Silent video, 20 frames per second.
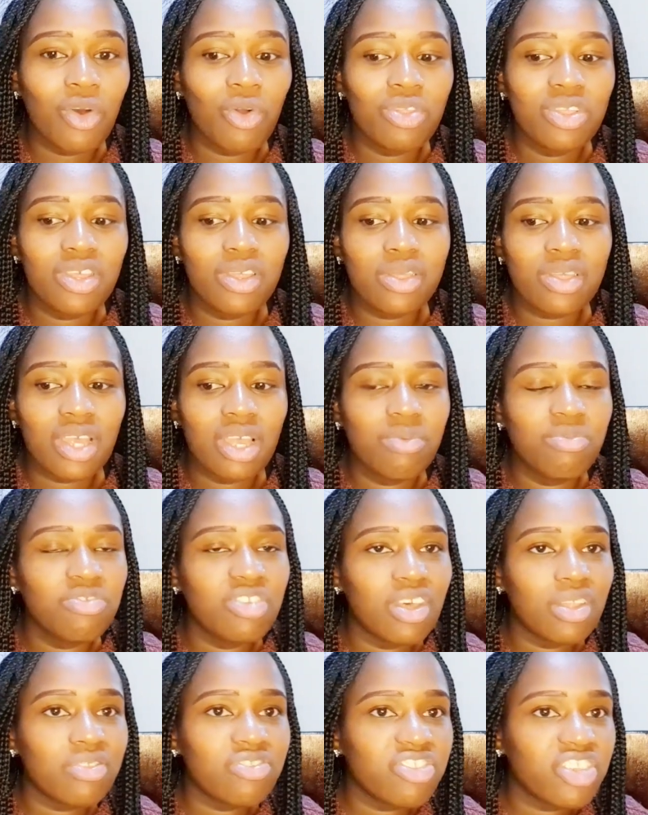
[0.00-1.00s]
all this time,
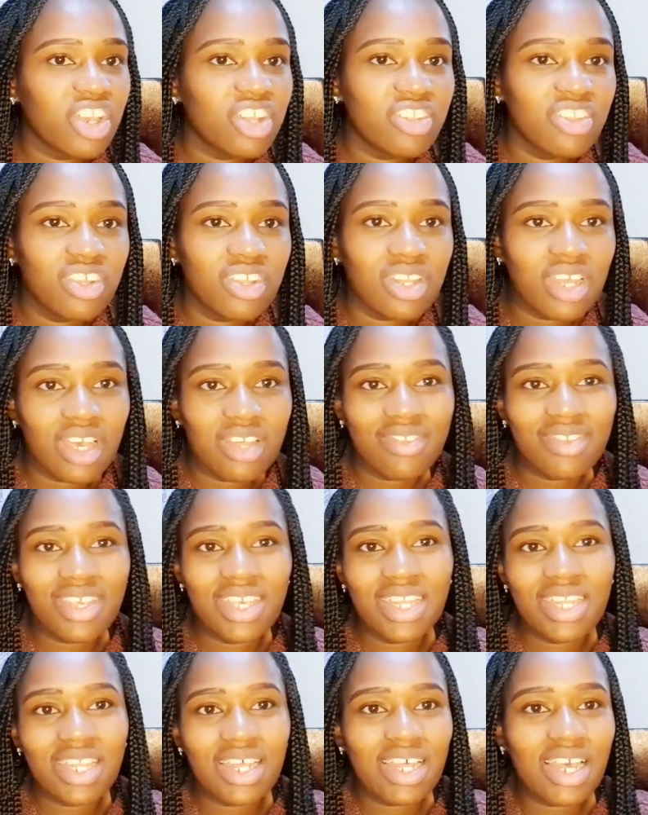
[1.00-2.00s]
just chatting,
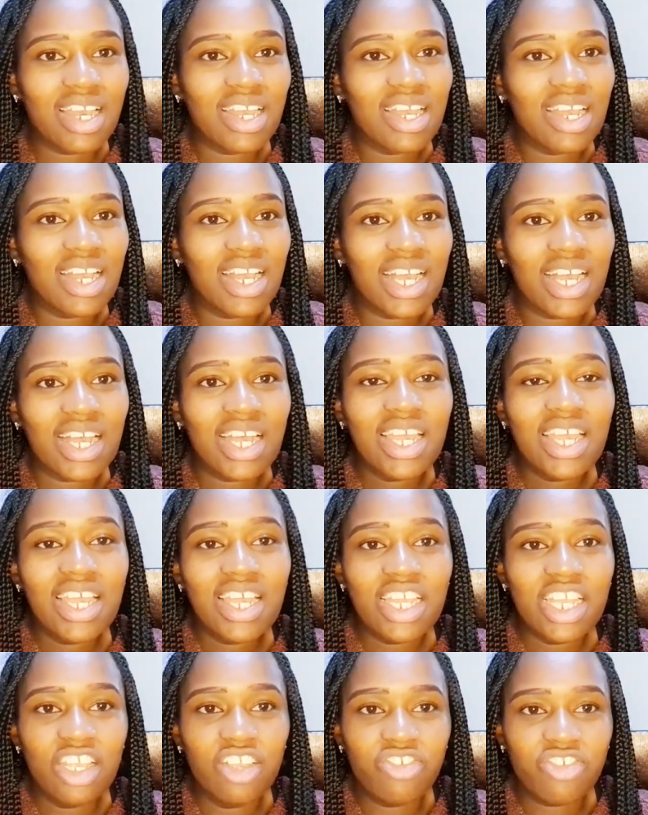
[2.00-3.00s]
asking
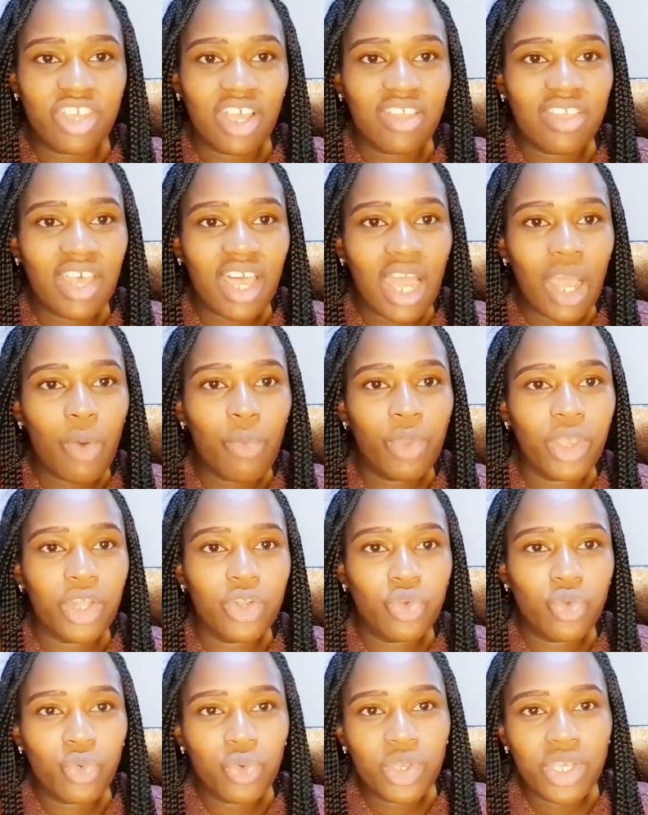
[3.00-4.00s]
each other how we are
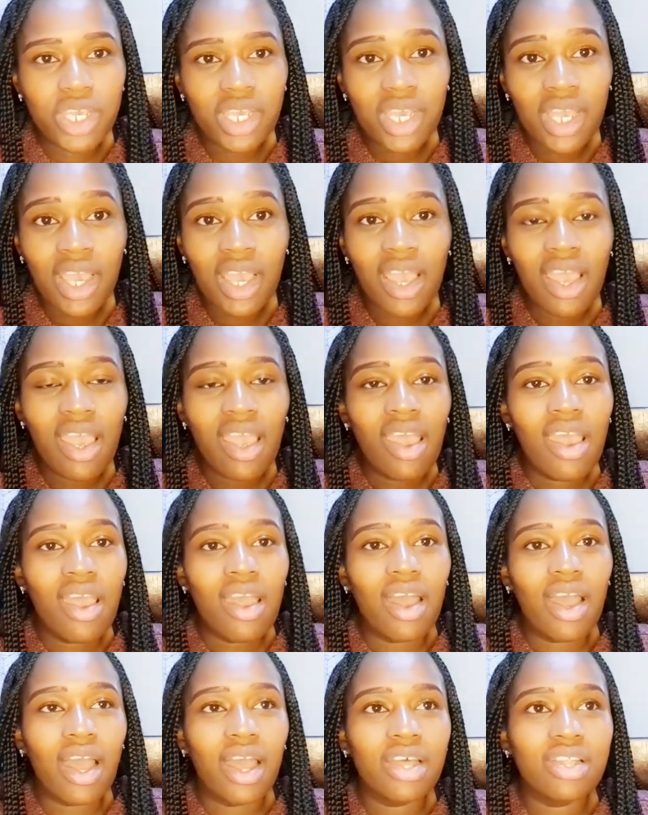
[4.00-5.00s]
doing.
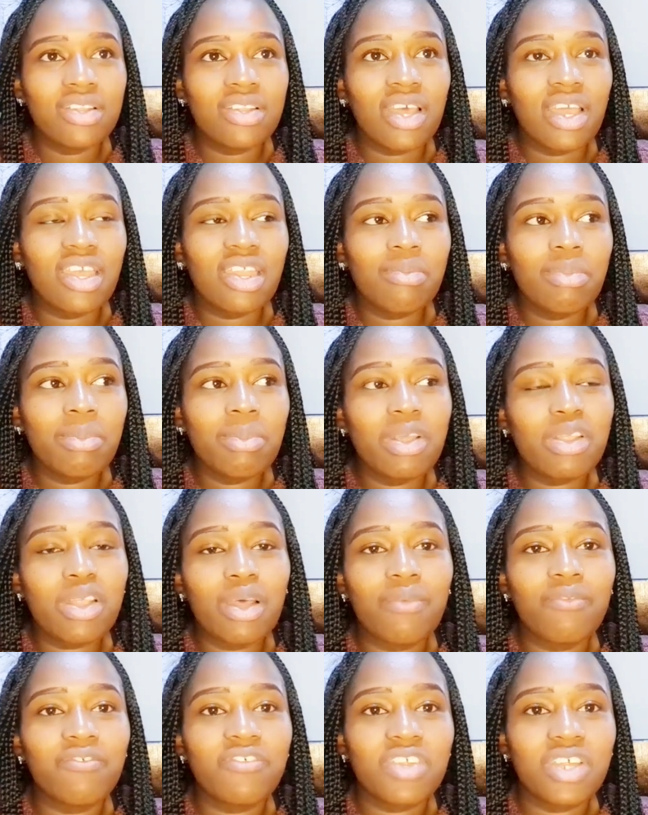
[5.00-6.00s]
And I remember
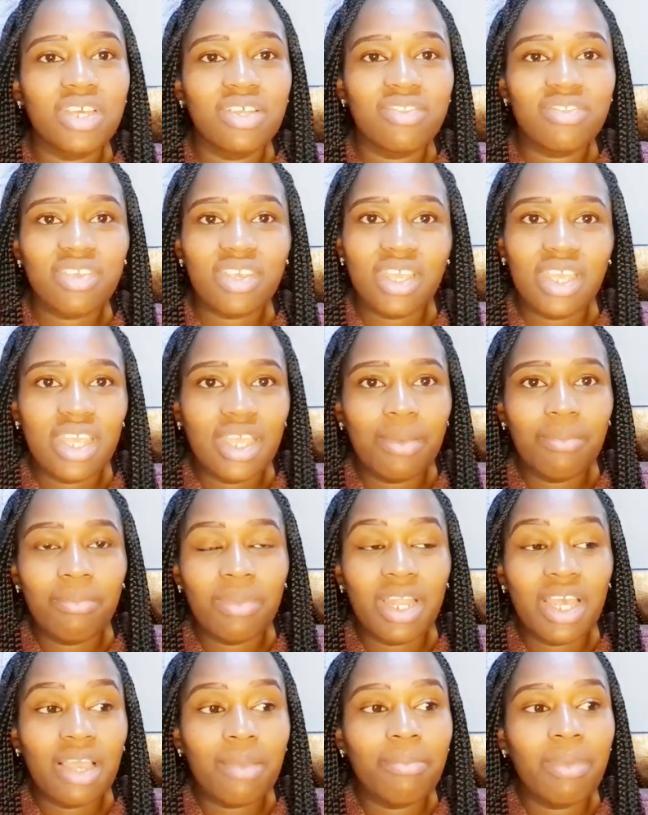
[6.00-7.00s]
some friends came,
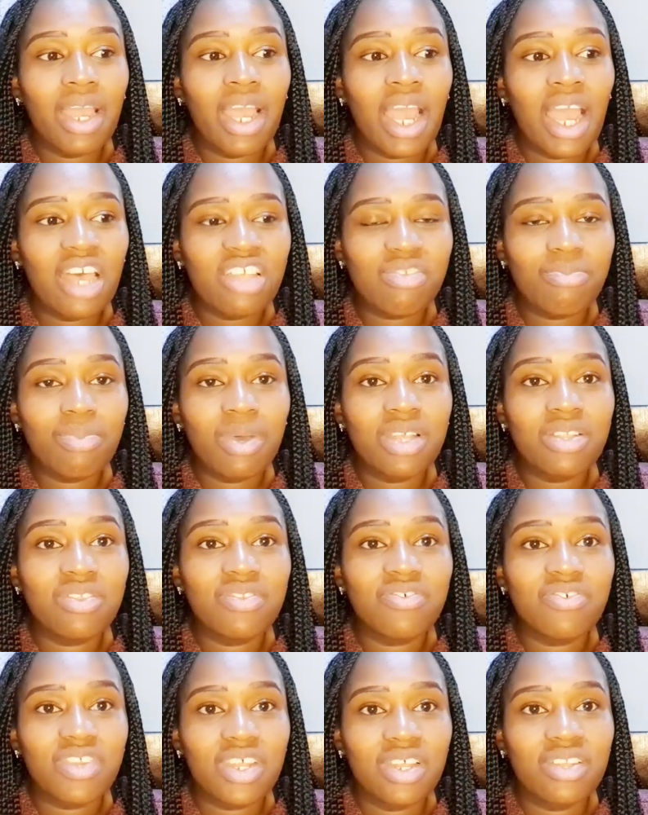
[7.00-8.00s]
my husband's
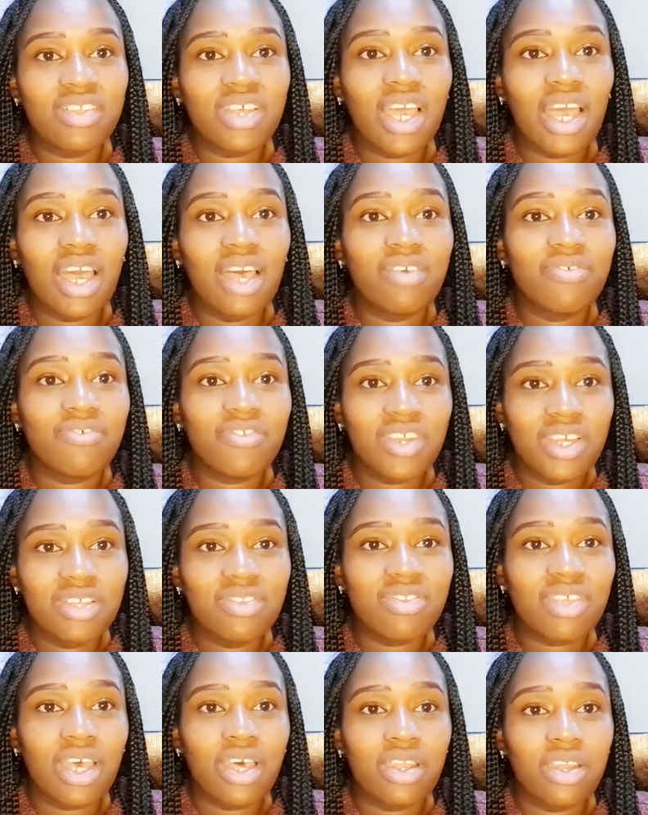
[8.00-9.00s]

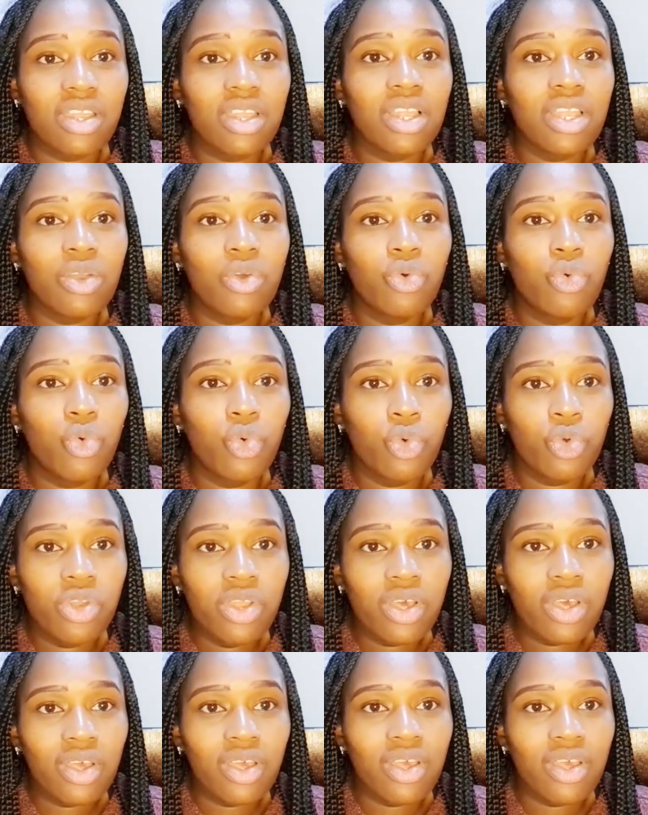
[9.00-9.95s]
friends are really good.